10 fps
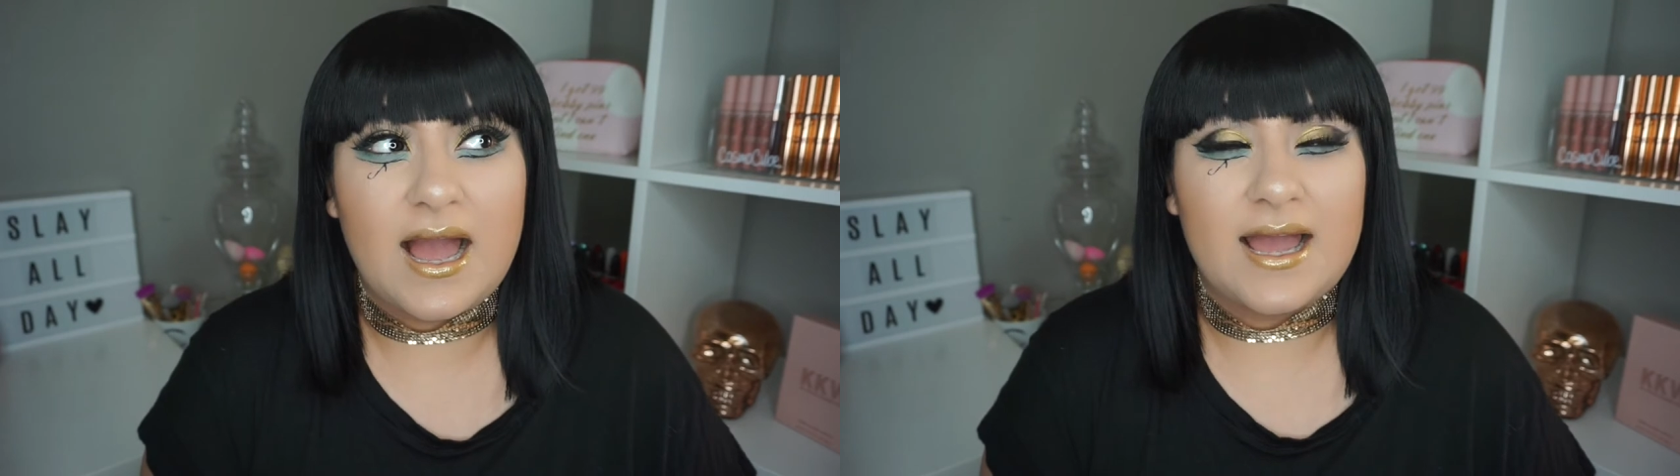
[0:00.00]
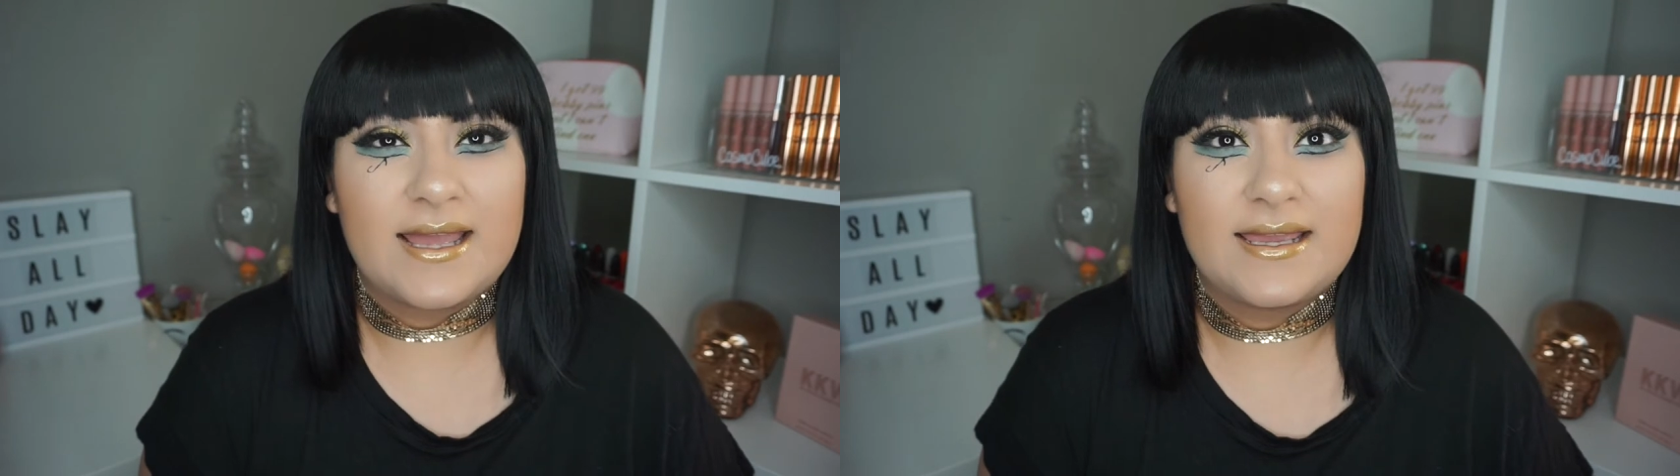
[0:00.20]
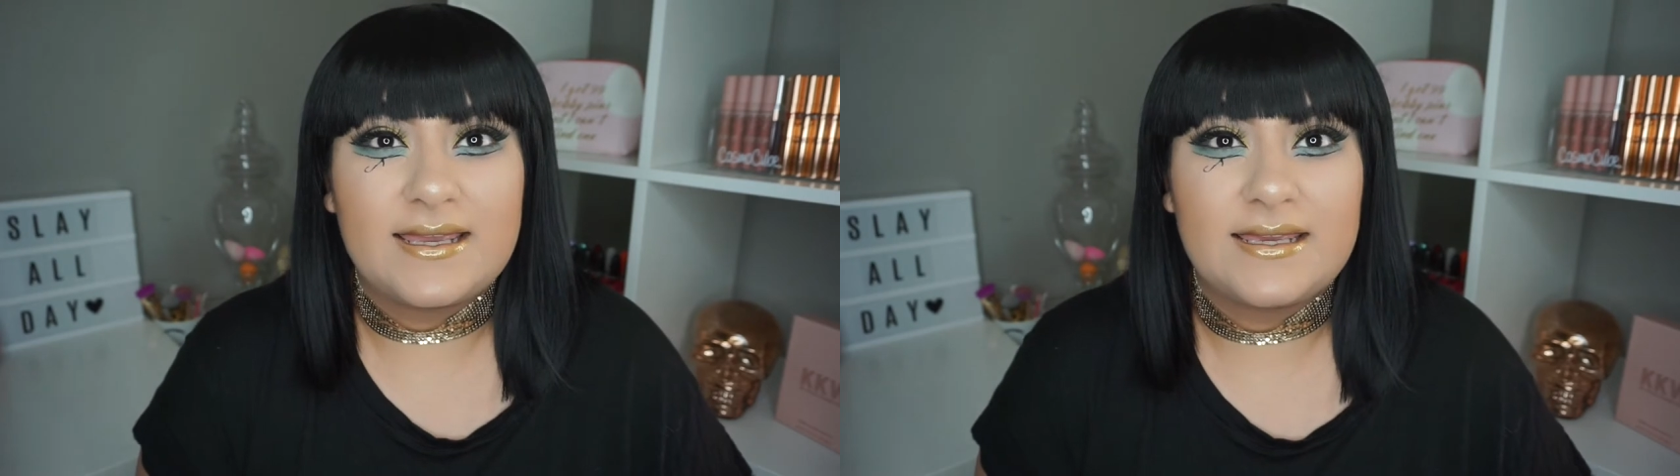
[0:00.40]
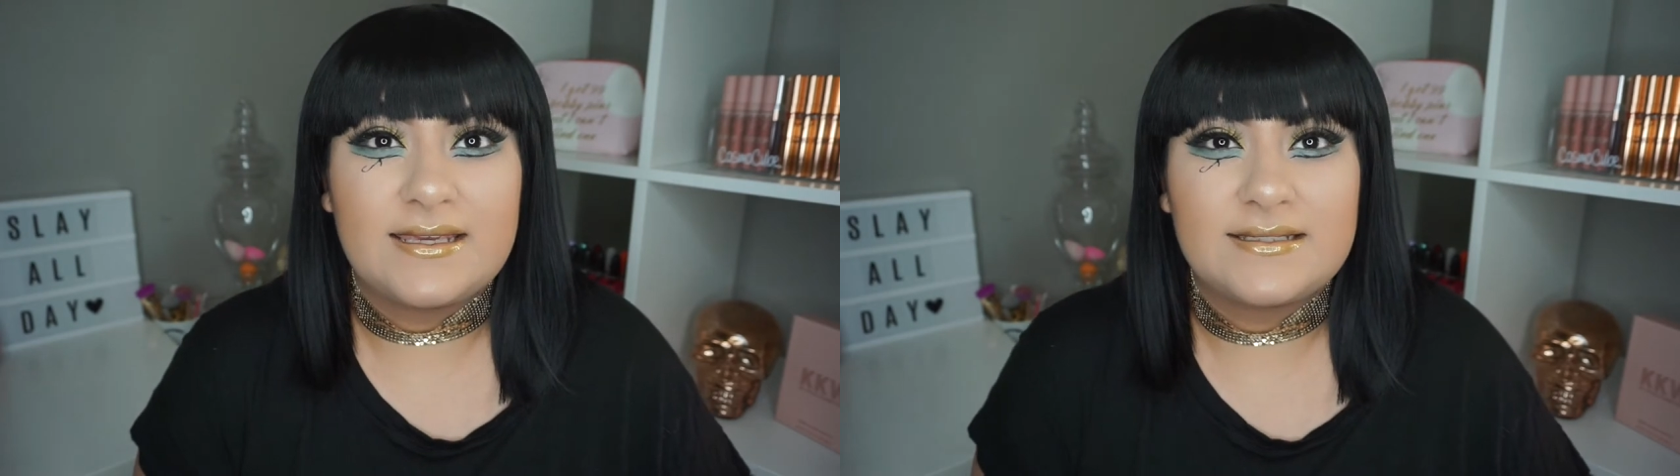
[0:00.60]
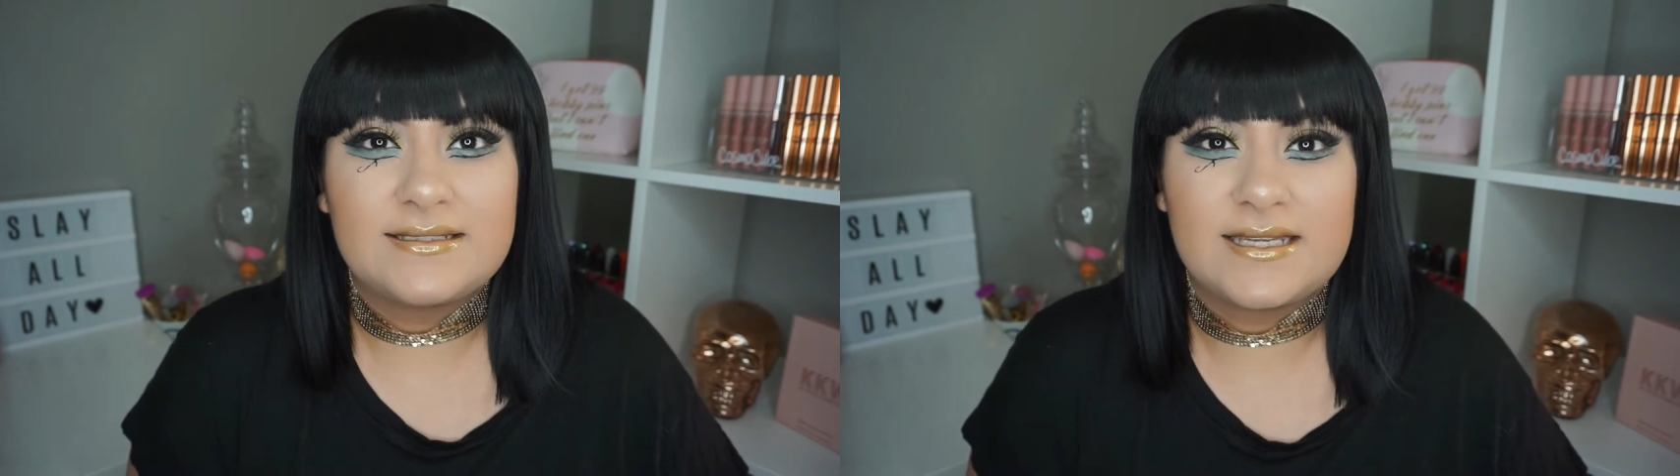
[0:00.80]

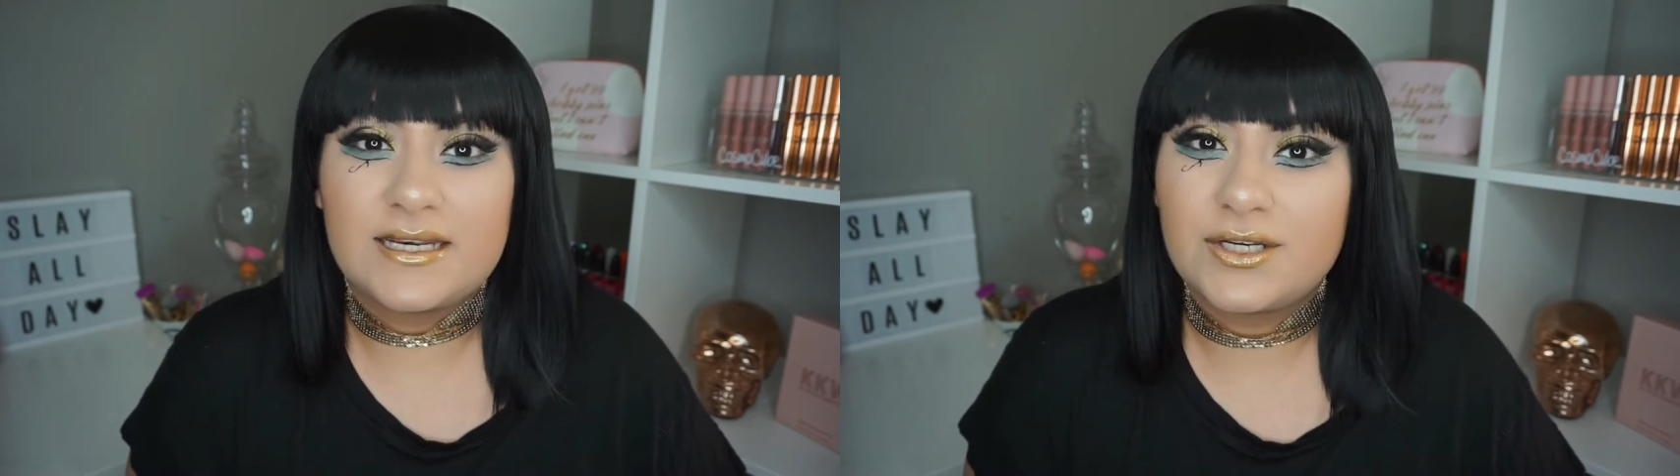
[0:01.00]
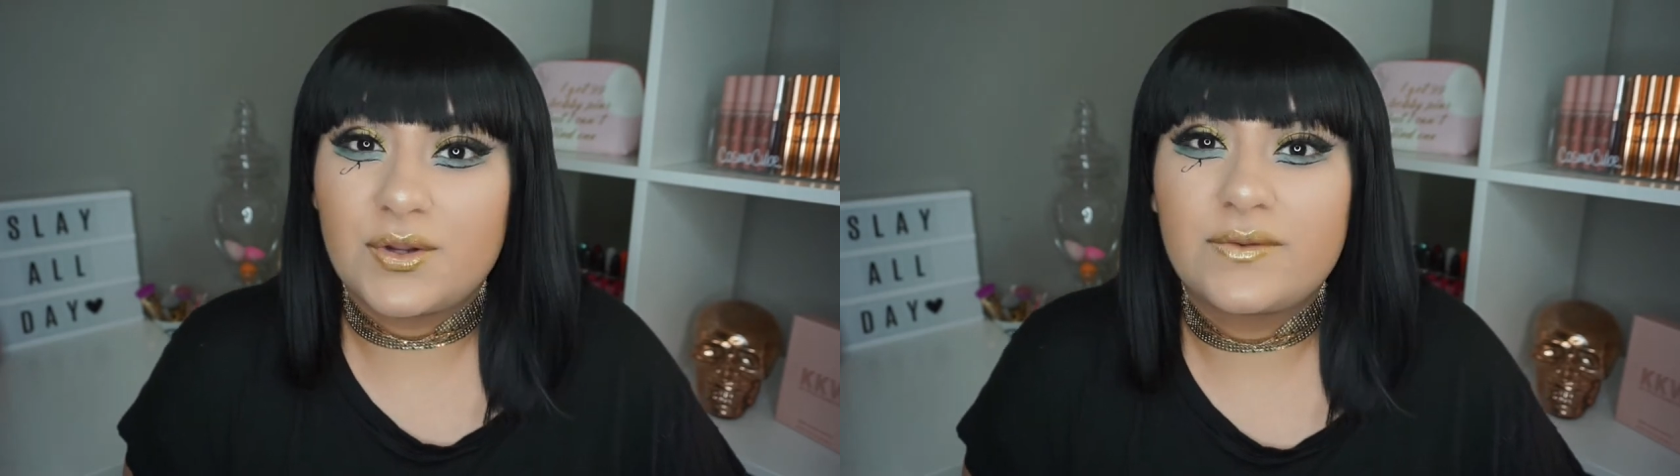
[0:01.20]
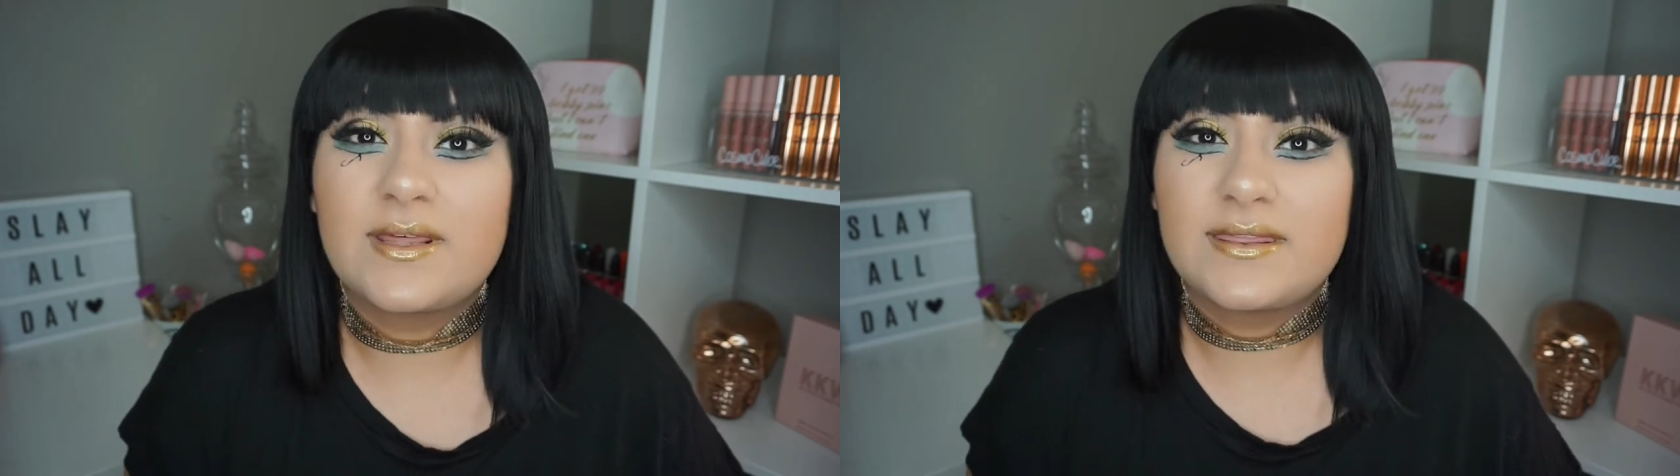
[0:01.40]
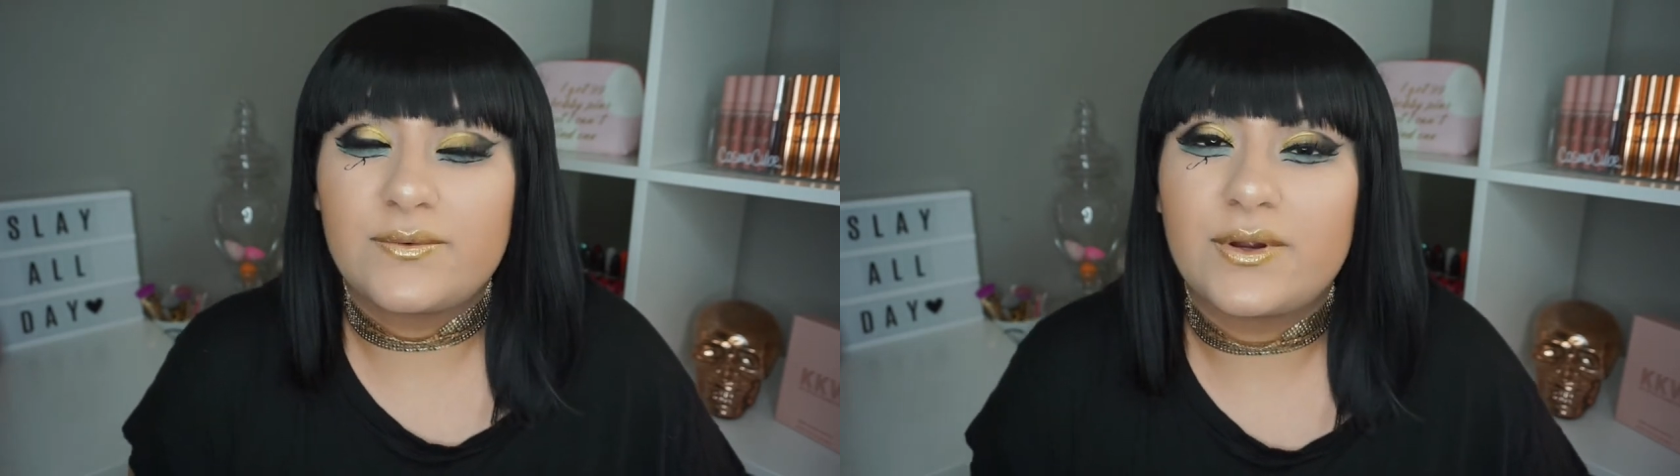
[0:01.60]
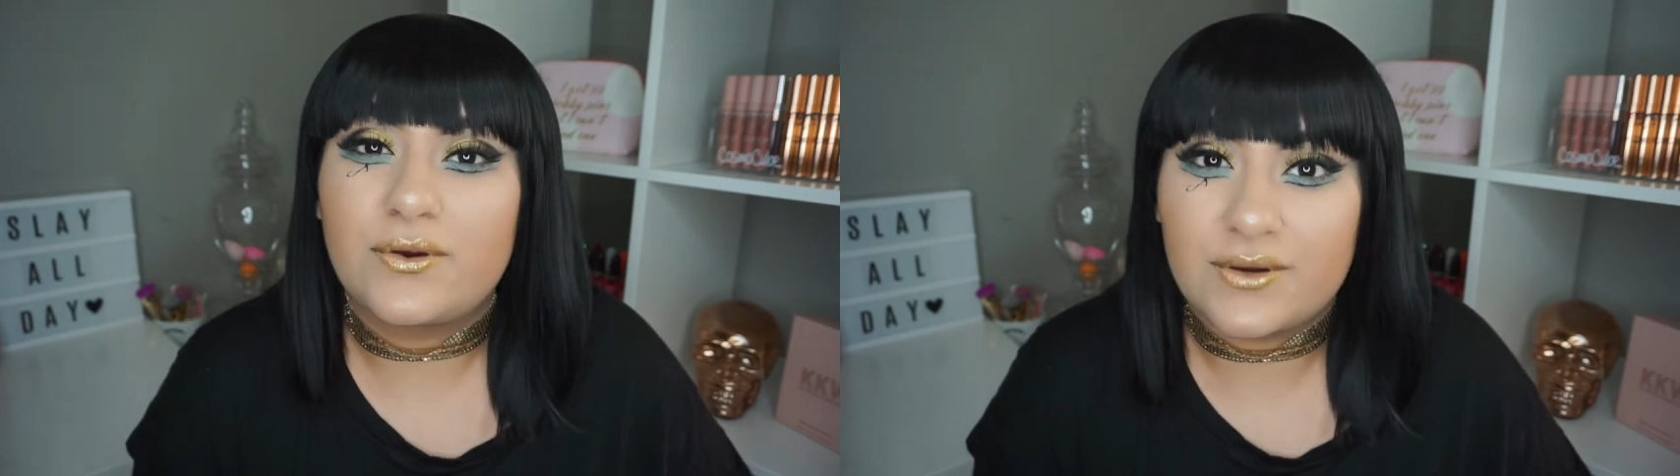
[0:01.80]
I didn't know that they
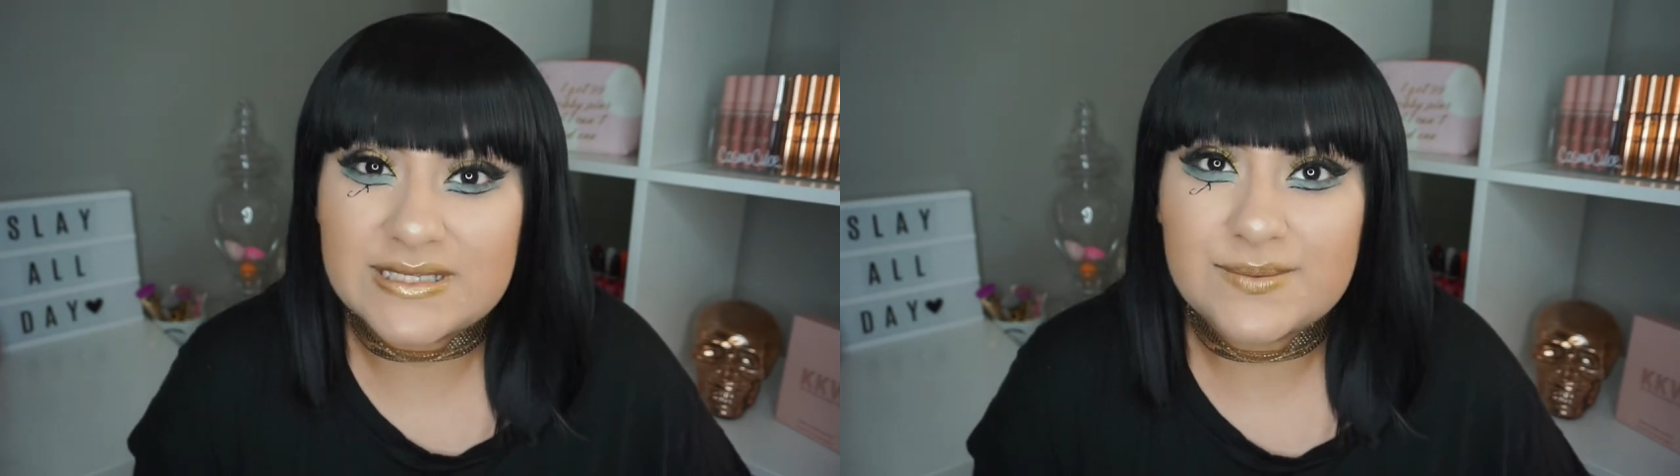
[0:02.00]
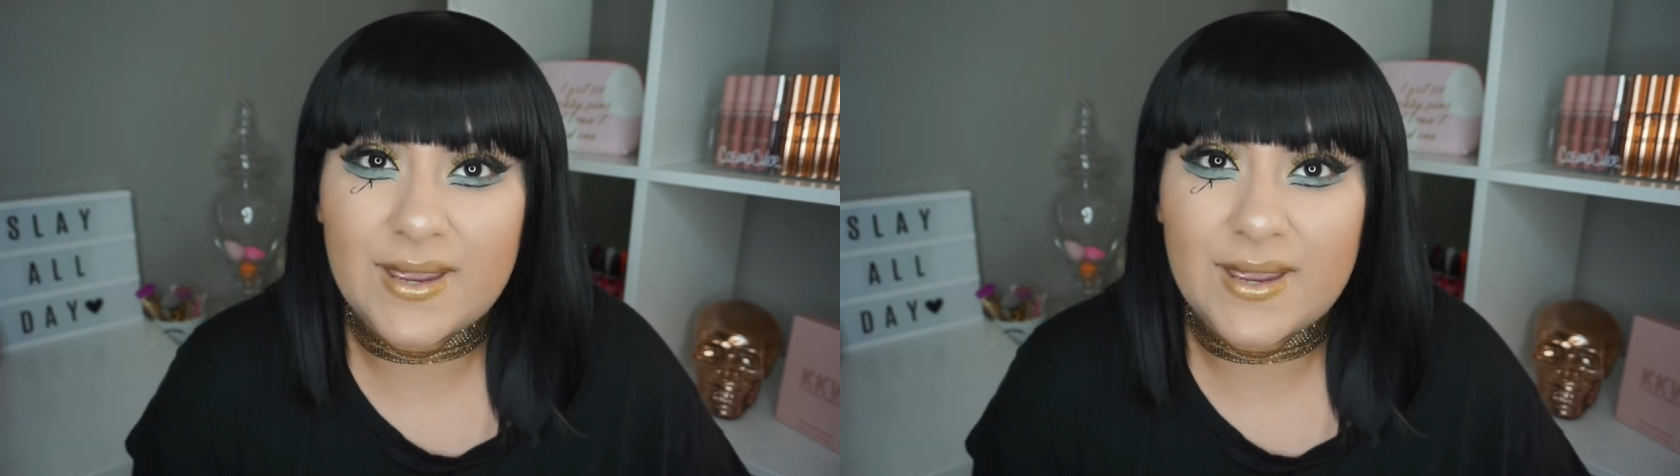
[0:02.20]
were grease